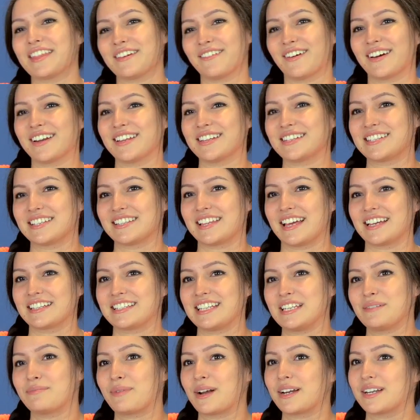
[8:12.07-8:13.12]
they want to see like
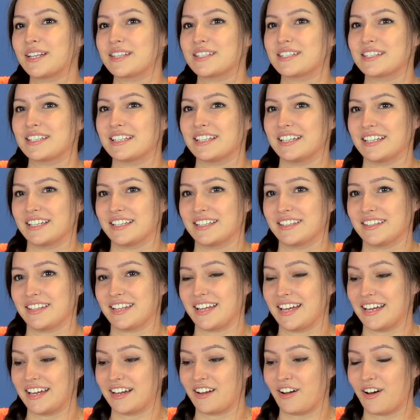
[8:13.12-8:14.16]
teen pregnancy and
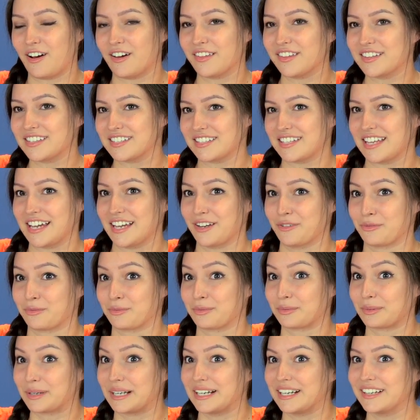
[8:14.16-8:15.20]
like all this like
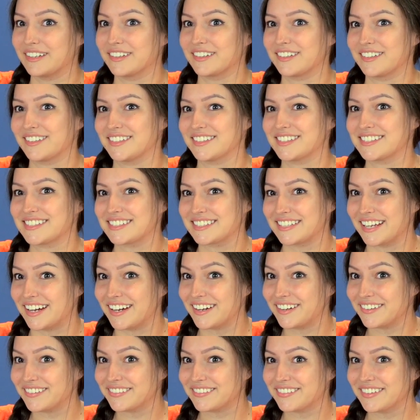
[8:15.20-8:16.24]
real
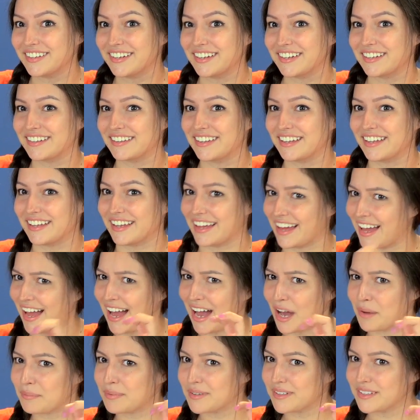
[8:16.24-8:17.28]
stuff that
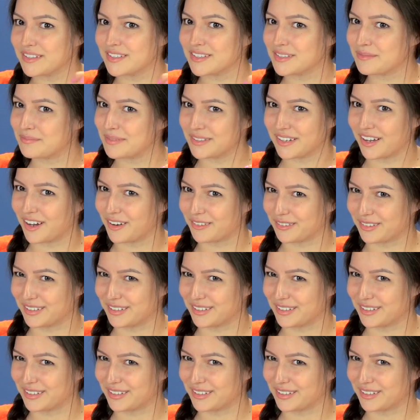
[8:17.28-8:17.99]
happens, but not